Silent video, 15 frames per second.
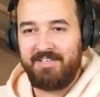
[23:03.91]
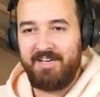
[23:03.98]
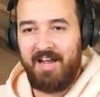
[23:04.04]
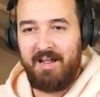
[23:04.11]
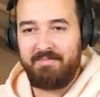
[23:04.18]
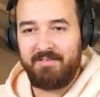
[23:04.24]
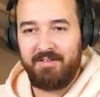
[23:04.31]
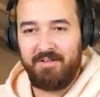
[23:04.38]
She
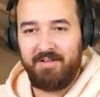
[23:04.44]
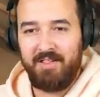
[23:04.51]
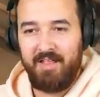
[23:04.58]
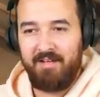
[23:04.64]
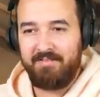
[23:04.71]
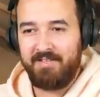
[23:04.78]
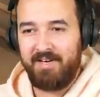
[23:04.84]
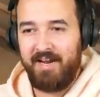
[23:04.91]
absolutely
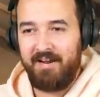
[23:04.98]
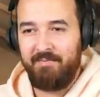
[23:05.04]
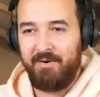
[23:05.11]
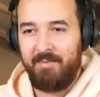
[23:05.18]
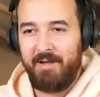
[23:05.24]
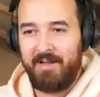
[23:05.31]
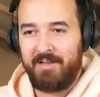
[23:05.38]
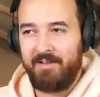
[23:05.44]
loves it. And
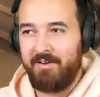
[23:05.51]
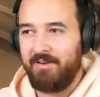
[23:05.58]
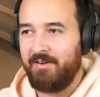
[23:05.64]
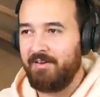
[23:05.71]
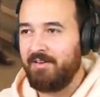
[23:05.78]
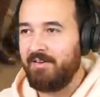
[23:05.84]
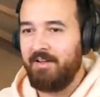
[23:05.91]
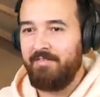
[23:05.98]
what about
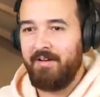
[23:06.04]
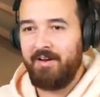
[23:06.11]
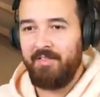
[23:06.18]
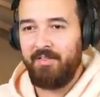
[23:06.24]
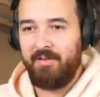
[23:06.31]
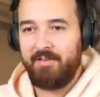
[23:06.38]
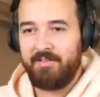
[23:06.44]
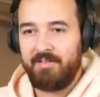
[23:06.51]
you? Your final
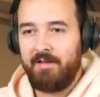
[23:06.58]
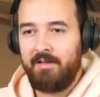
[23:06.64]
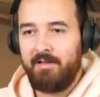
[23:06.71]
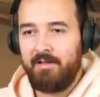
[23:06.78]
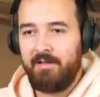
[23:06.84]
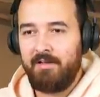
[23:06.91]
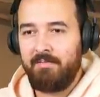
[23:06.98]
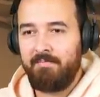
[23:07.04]
thoughts?
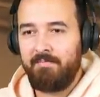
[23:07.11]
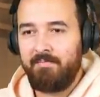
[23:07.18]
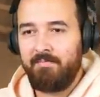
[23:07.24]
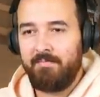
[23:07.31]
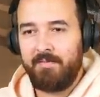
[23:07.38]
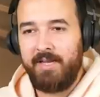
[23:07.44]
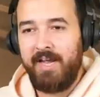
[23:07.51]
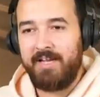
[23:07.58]
Um,
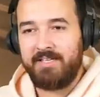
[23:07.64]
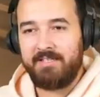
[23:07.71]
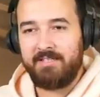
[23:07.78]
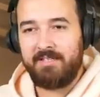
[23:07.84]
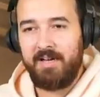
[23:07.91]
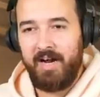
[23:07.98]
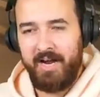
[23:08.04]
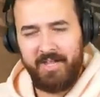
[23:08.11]

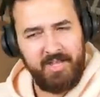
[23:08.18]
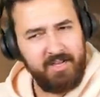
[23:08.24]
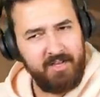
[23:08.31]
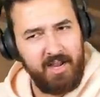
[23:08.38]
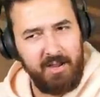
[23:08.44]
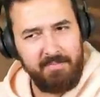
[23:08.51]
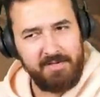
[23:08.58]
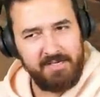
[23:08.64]
yes. I think
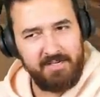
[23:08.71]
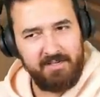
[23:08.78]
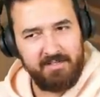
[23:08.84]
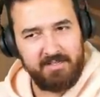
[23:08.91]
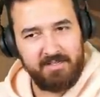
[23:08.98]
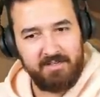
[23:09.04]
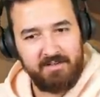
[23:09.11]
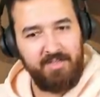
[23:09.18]
Happy
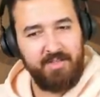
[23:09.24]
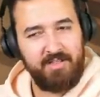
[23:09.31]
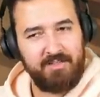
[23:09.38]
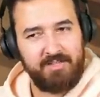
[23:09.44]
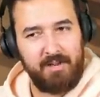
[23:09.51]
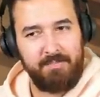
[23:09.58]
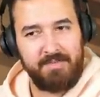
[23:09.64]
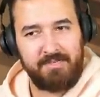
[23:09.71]
Tears? I think
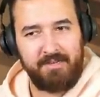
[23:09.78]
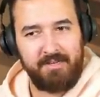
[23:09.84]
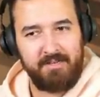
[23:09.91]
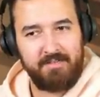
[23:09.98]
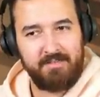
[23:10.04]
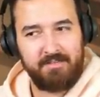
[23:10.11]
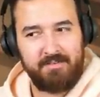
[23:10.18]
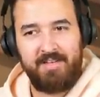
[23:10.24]
that's Happy
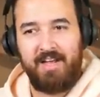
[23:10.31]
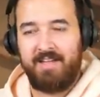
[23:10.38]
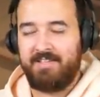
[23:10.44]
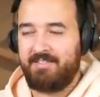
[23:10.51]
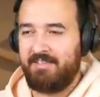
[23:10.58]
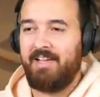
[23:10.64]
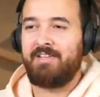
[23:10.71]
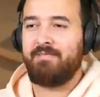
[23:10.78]
Tears.
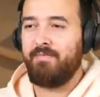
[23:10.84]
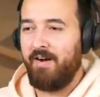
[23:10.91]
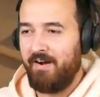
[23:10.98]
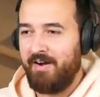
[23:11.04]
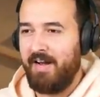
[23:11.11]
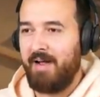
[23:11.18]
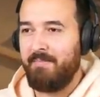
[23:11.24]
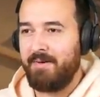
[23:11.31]
Yes, that's
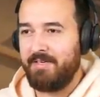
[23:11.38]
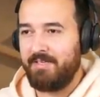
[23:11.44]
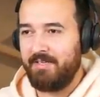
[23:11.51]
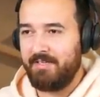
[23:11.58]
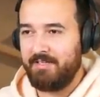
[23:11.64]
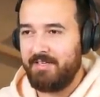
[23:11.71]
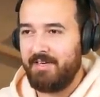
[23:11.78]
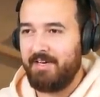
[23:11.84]
very Happy Tears.